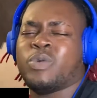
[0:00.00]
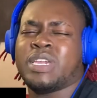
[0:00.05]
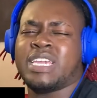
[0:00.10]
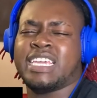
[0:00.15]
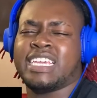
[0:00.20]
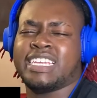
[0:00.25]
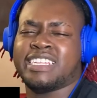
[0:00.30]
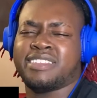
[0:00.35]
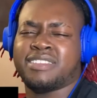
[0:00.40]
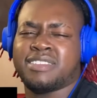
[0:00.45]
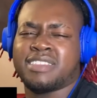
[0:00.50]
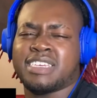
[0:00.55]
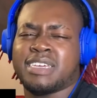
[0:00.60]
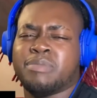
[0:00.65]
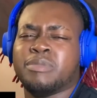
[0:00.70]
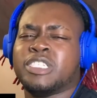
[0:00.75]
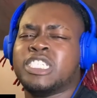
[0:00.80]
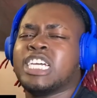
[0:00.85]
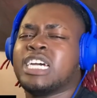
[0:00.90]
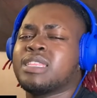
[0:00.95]
we didn't get to see
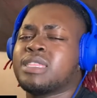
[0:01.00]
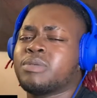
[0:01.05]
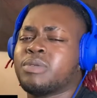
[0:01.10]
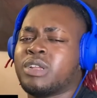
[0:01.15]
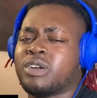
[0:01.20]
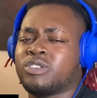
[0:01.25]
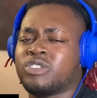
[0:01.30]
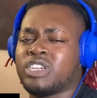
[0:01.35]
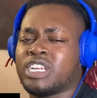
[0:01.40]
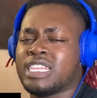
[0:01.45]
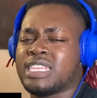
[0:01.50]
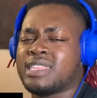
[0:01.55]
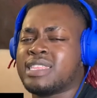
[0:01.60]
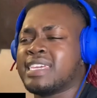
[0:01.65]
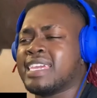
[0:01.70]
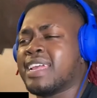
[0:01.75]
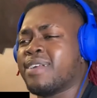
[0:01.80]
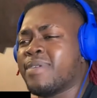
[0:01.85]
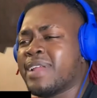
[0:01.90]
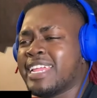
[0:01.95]
it, but y'all see what I'm trying to
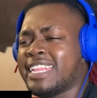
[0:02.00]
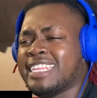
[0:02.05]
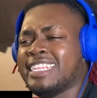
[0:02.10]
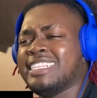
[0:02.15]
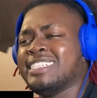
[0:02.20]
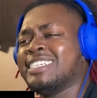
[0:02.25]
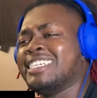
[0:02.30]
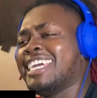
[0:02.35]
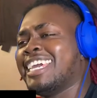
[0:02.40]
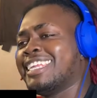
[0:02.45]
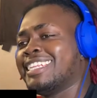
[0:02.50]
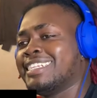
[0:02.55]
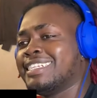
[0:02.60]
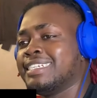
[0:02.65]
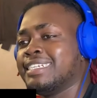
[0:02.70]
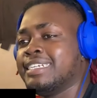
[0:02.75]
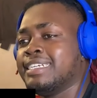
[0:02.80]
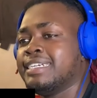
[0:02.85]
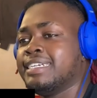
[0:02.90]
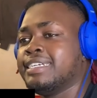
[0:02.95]
see, right? Look at that.